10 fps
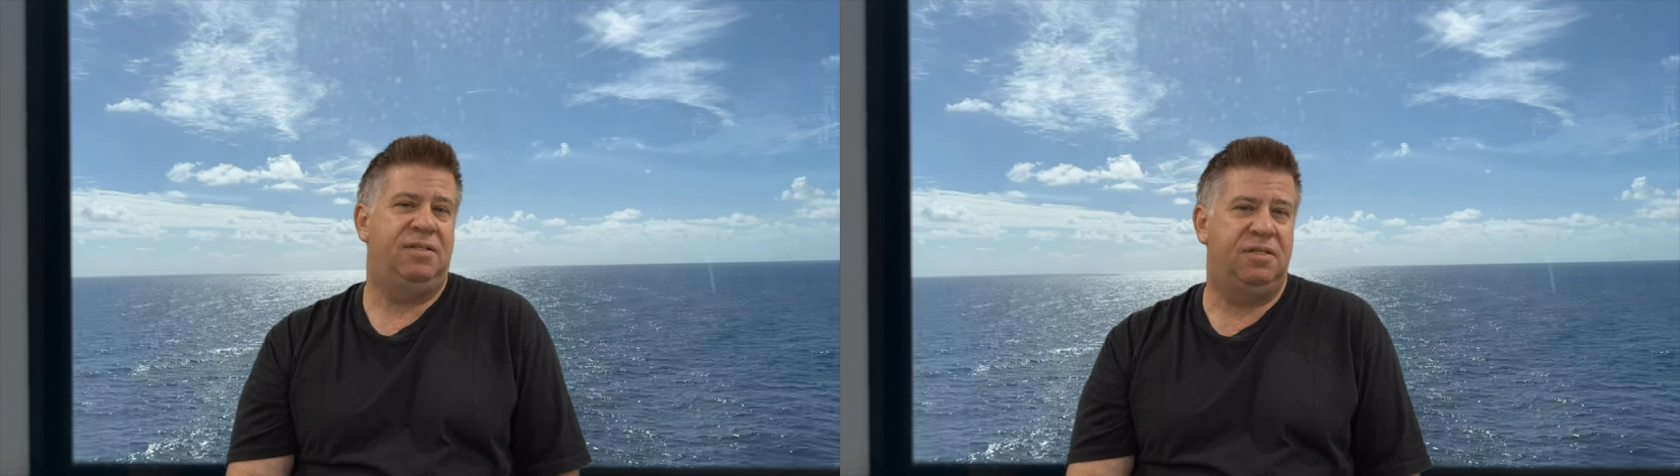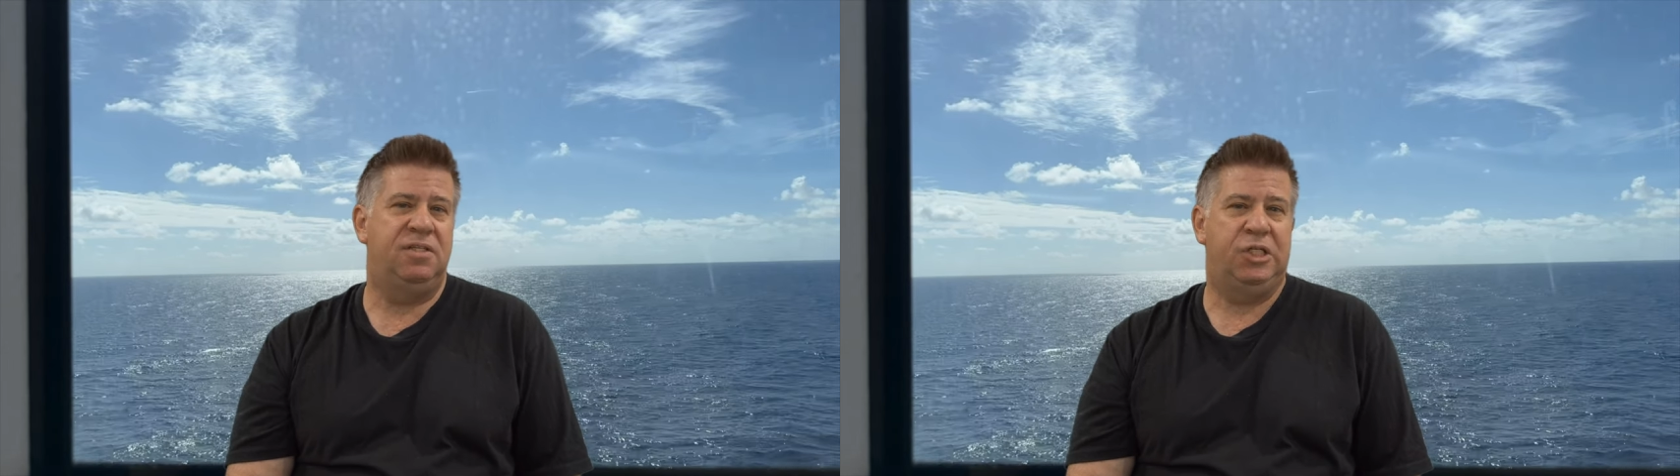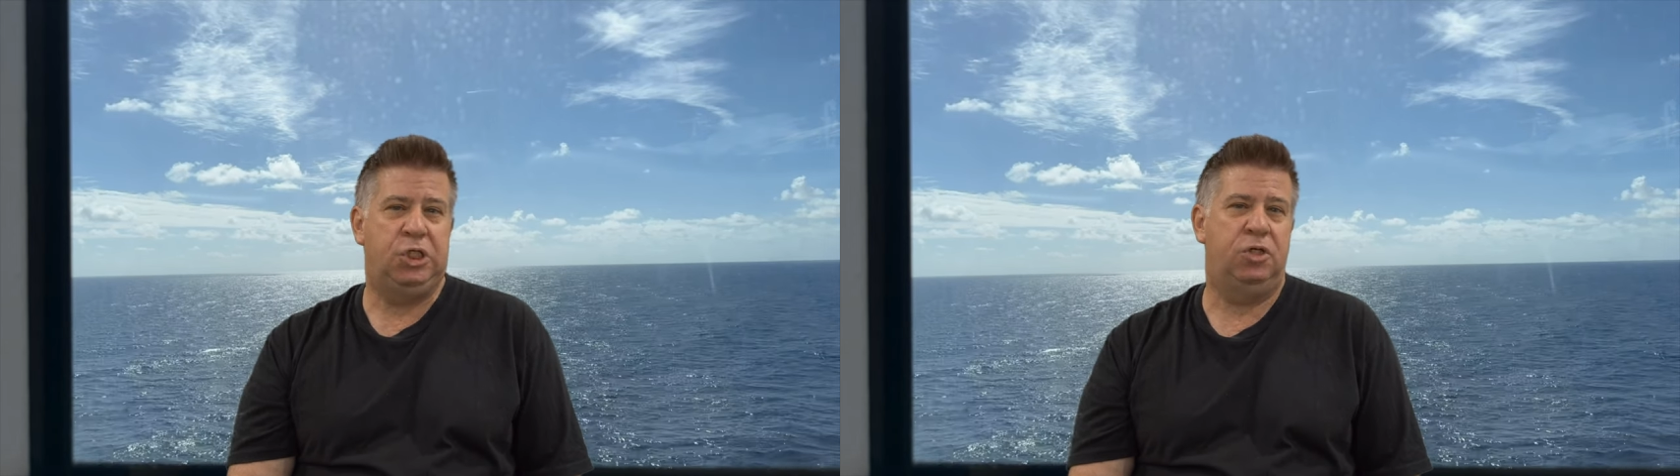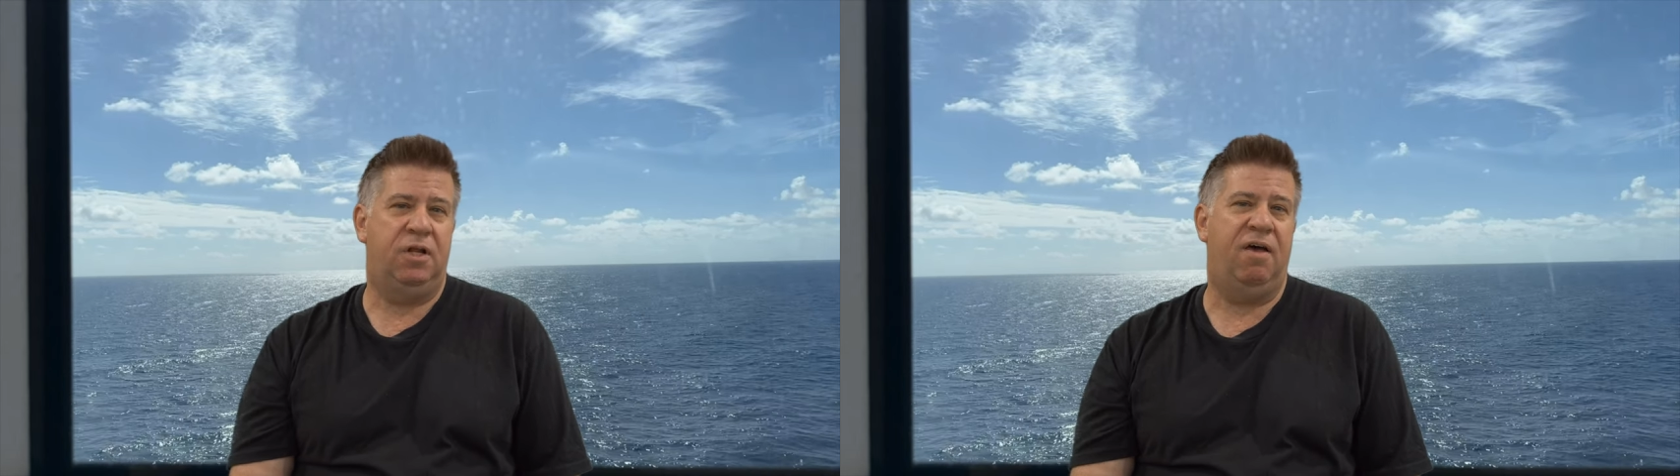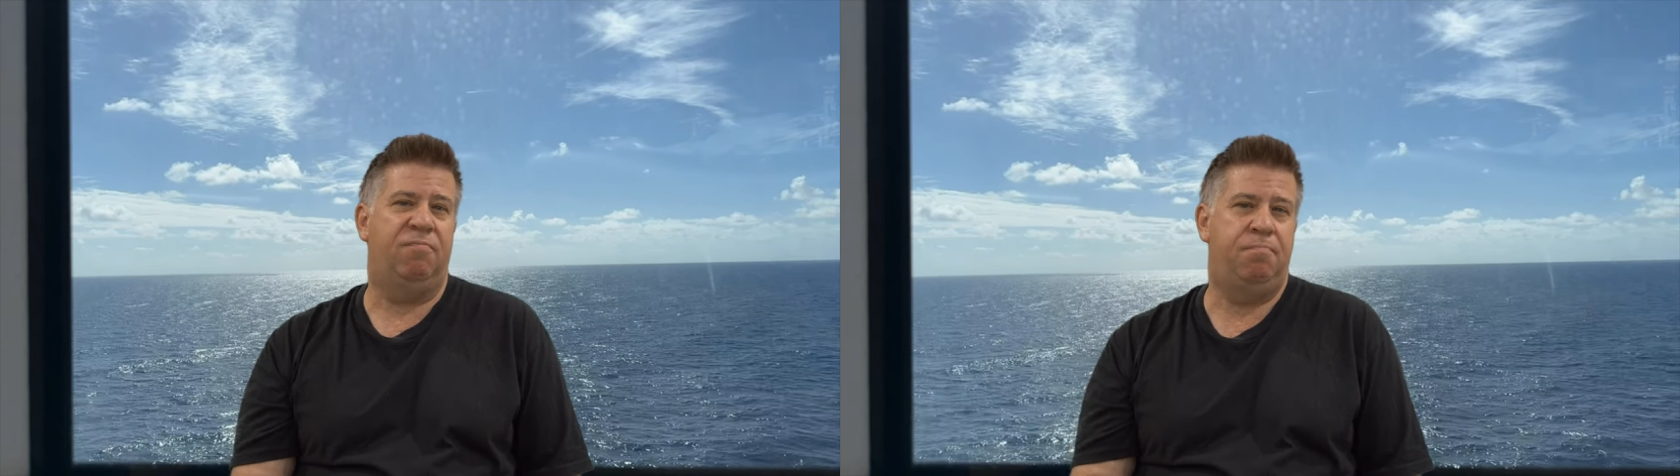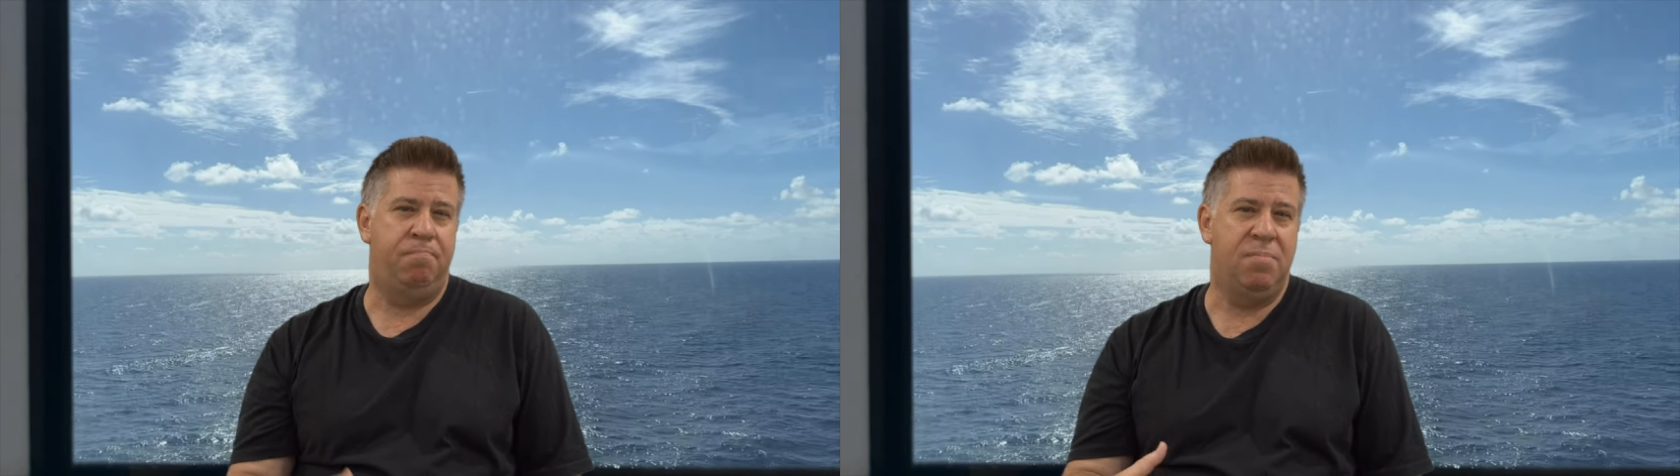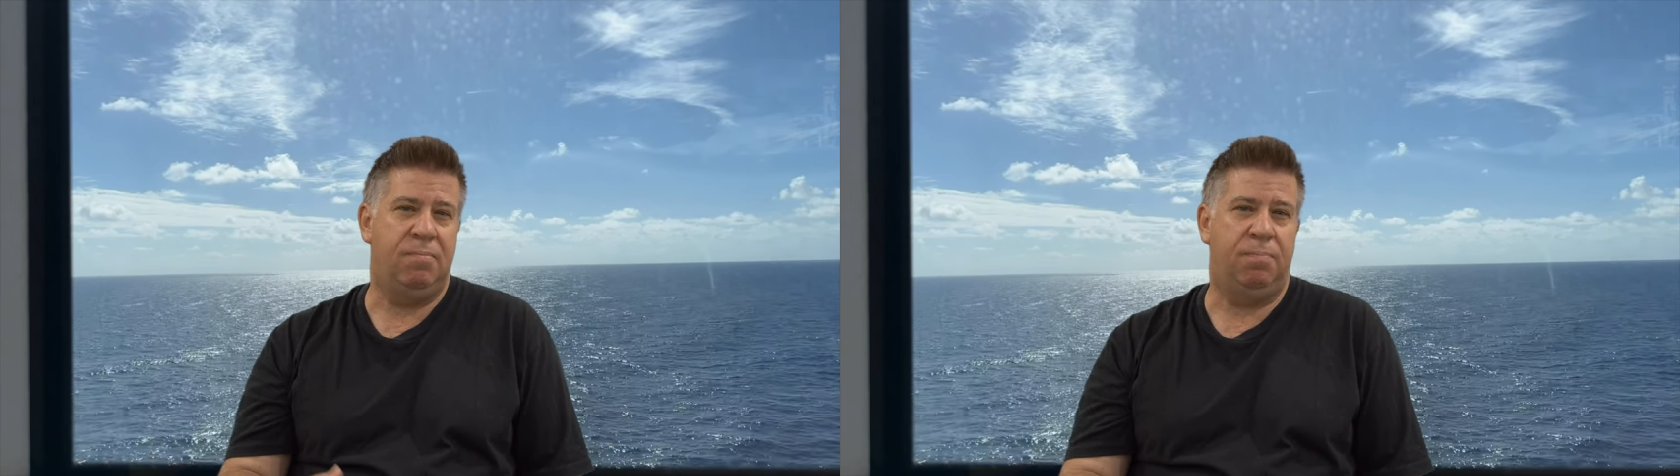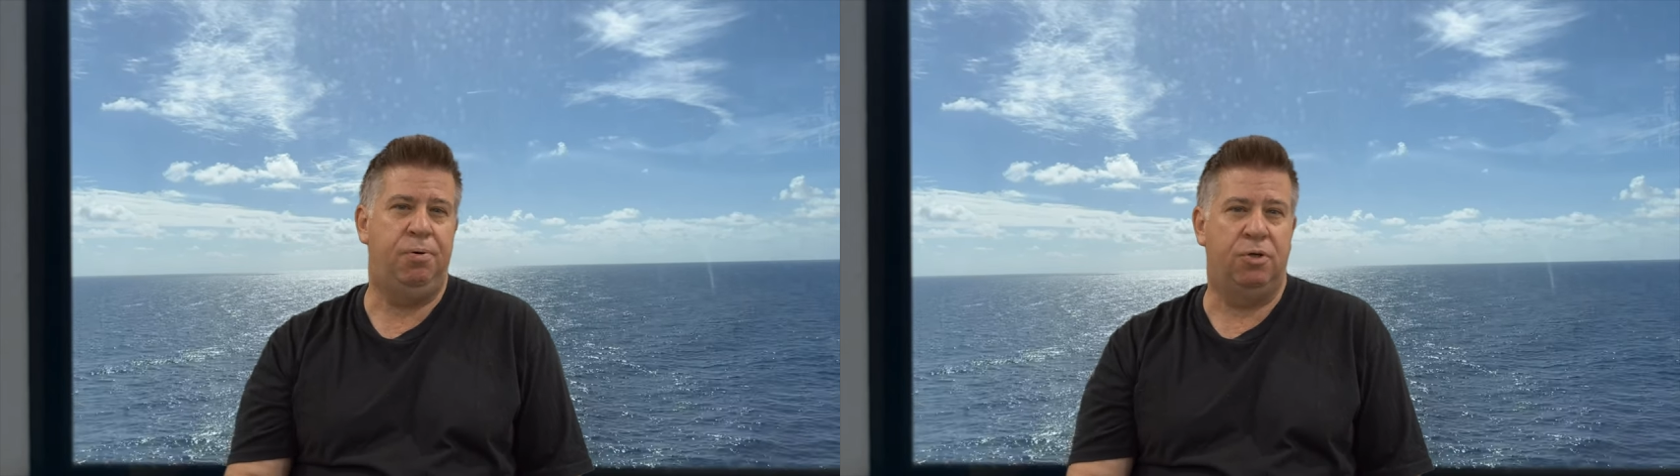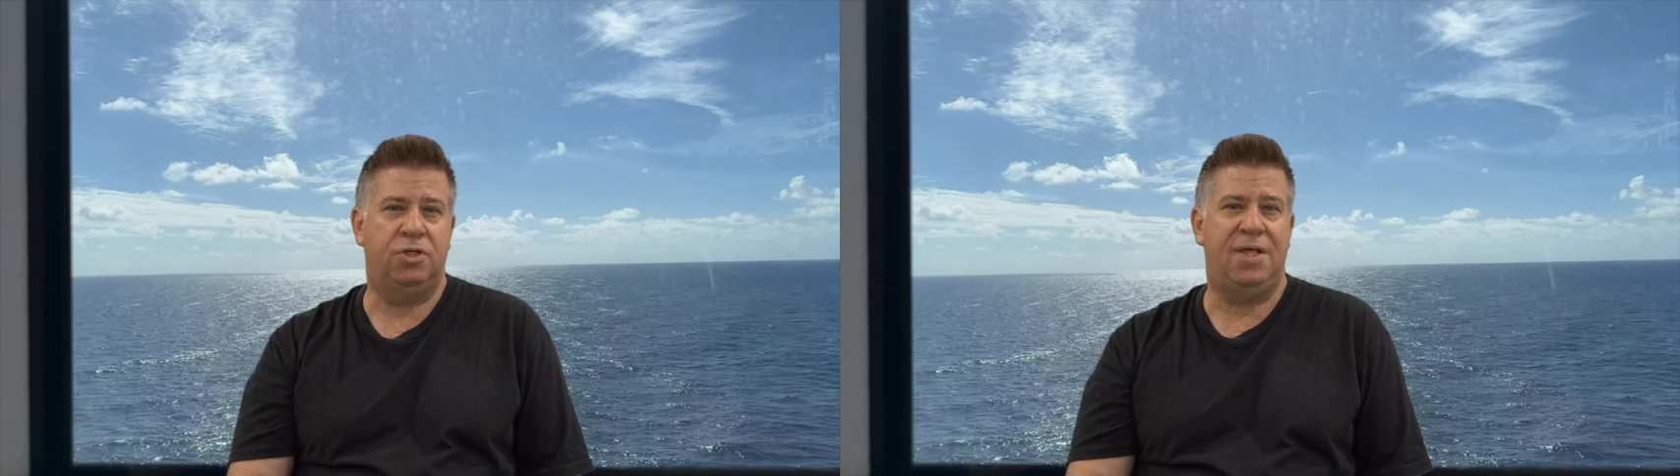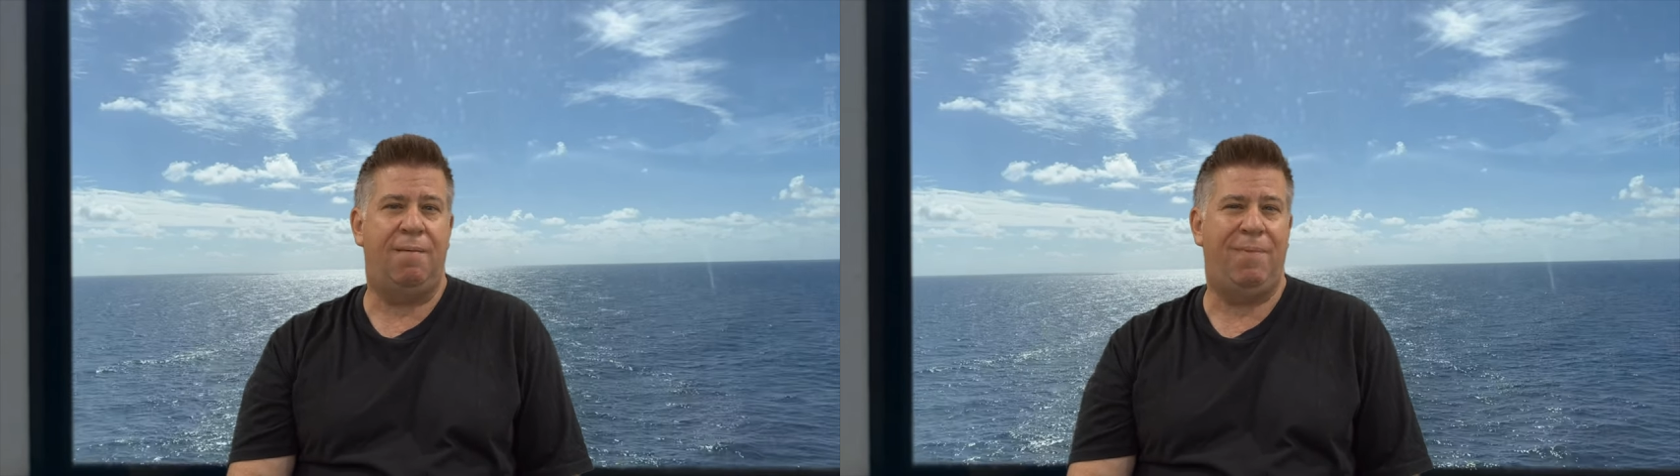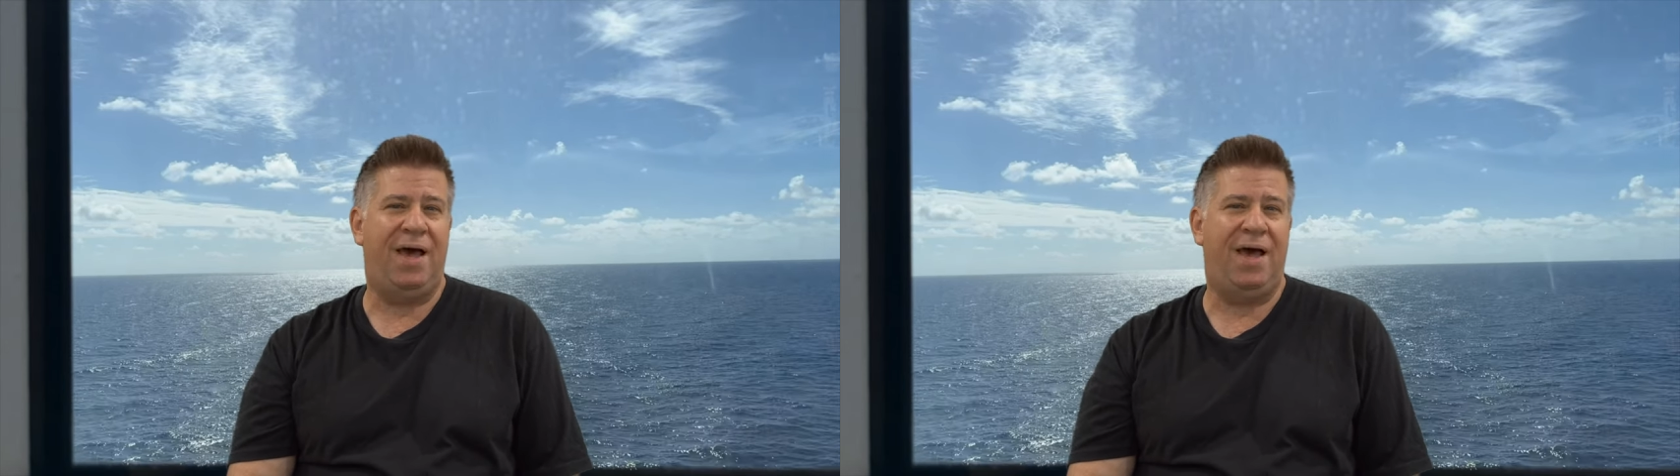Disney should have maybe pushed that